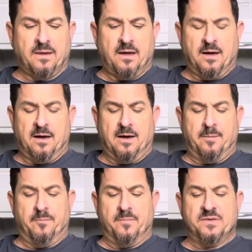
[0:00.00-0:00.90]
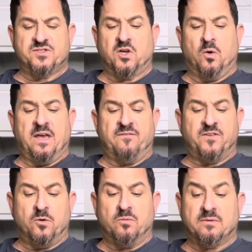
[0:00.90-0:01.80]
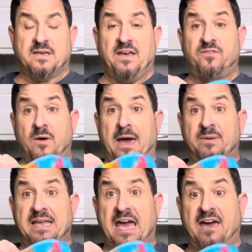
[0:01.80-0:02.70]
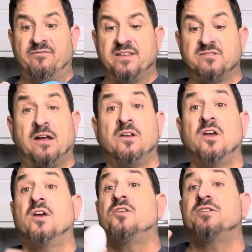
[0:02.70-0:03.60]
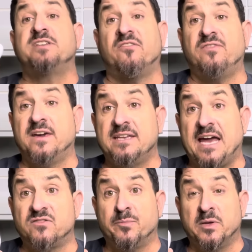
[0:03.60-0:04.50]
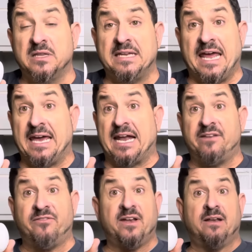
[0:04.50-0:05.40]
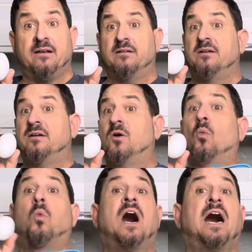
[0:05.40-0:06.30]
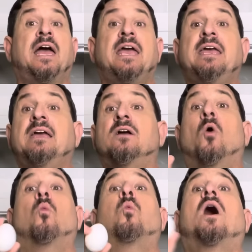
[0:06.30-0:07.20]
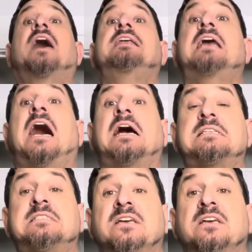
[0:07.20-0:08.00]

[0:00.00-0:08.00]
So if you happen to have this around, you're definitely going to have to pull an egg out of it. Why not?